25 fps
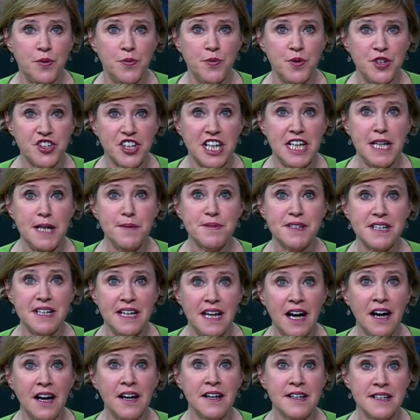which keeps
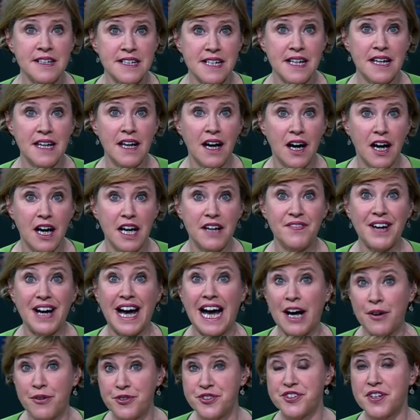lungs alive
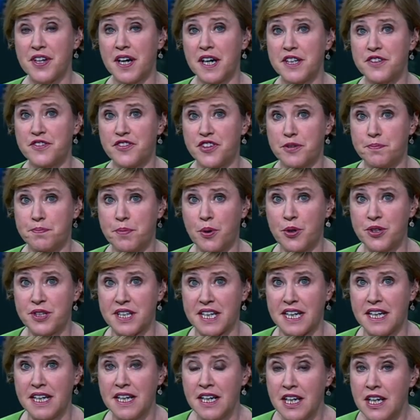outside of the
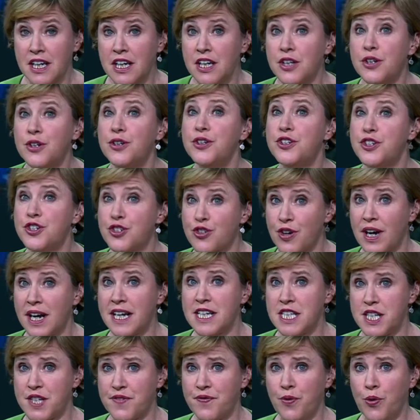body could
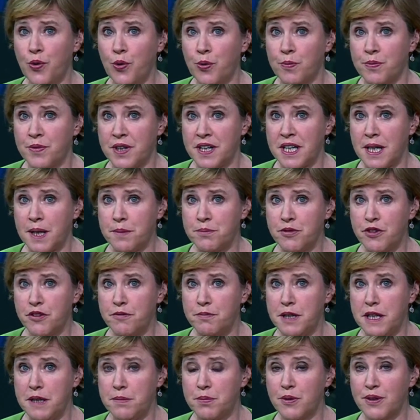transform the number
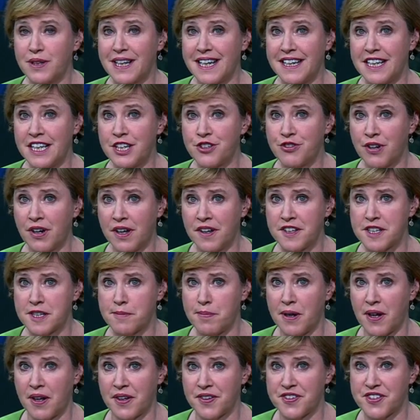of people getting
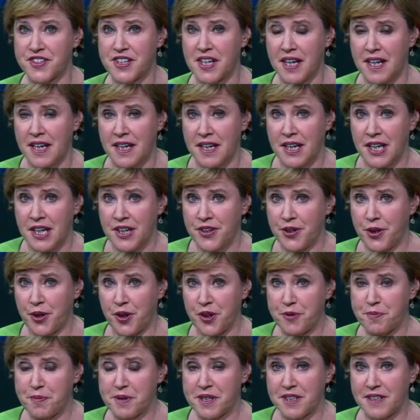transplants. The
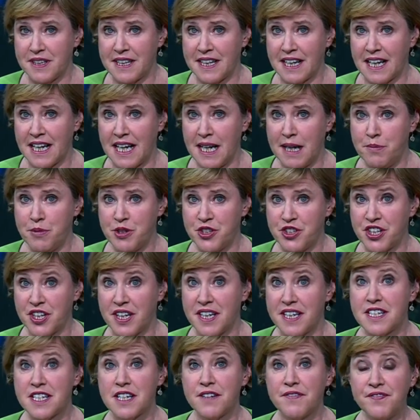hospital in
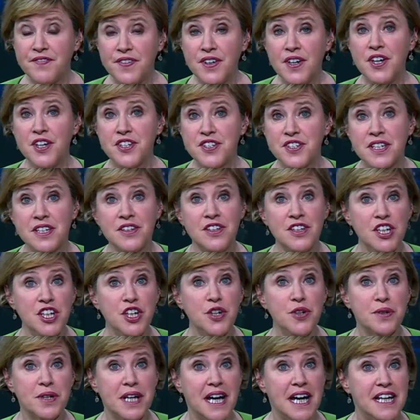Cambridgeshire is the first in
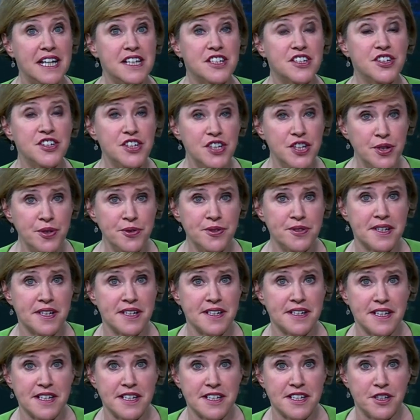the UK to use the
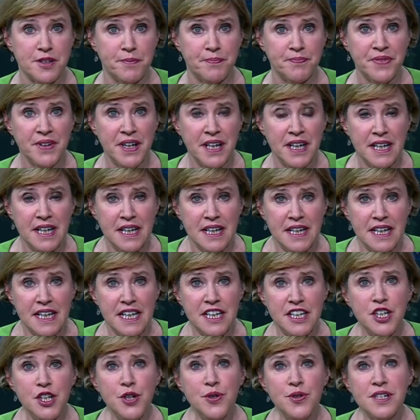system.
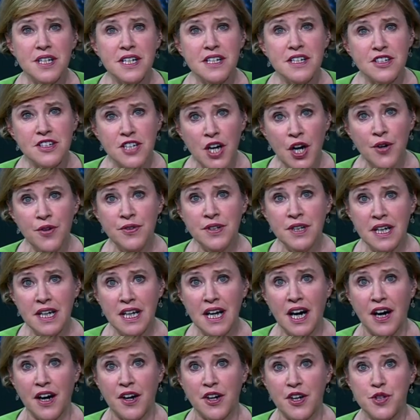It uses donor
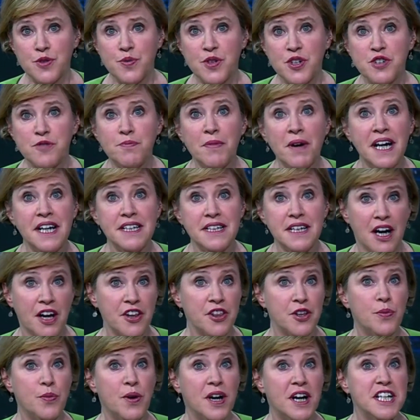lungs which might
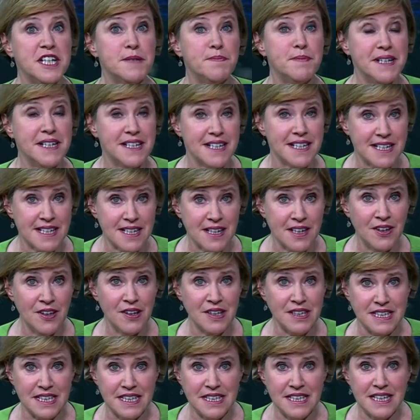otherwise be
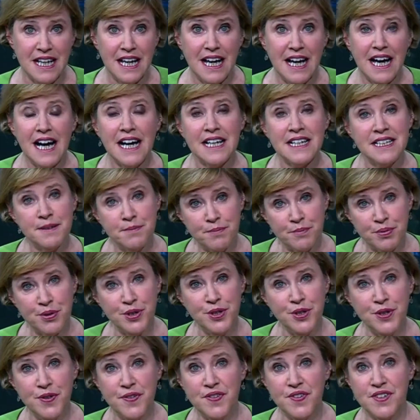discarded and
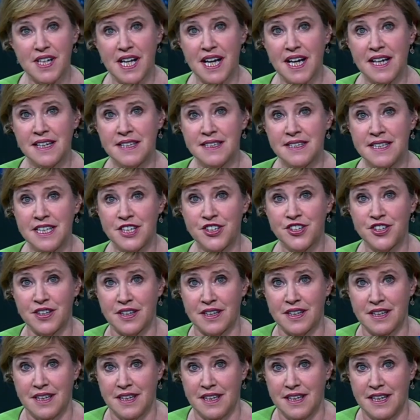improves their
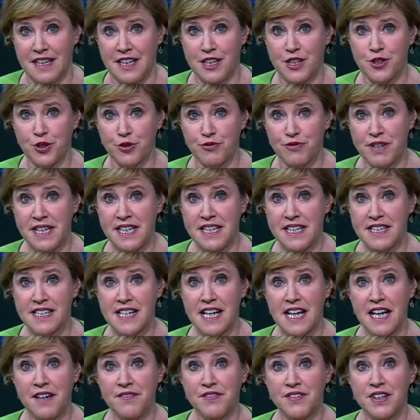condition. It's already
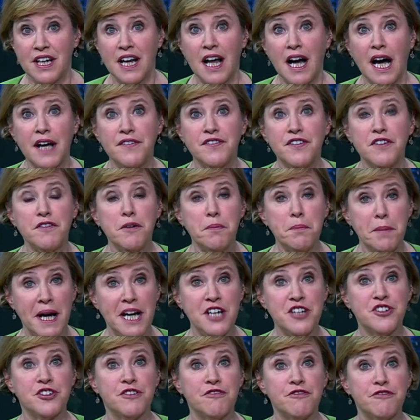saved the life of a
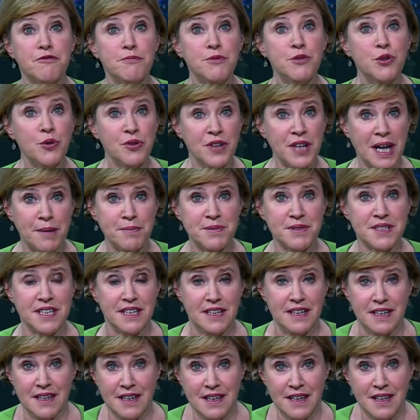patient from
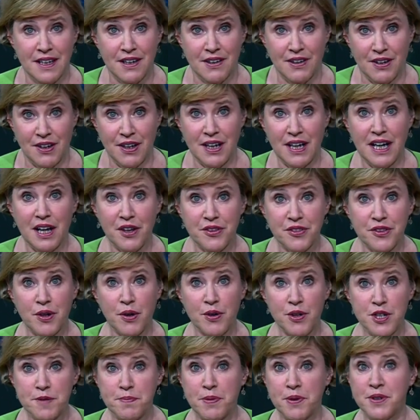Northampton. Our health
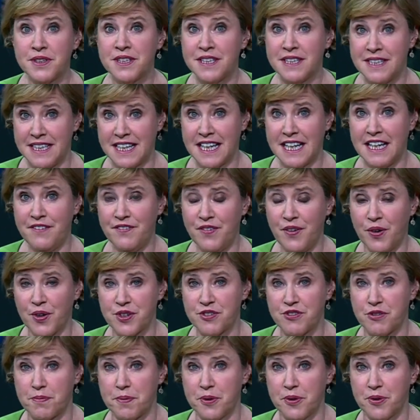correspondent Nikki
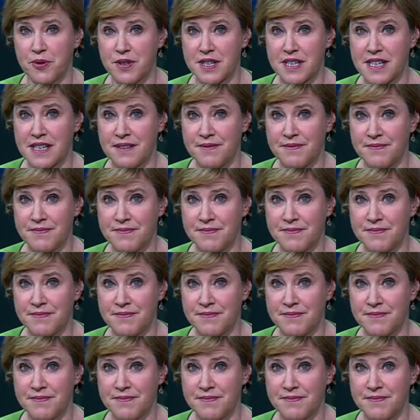Fox reports.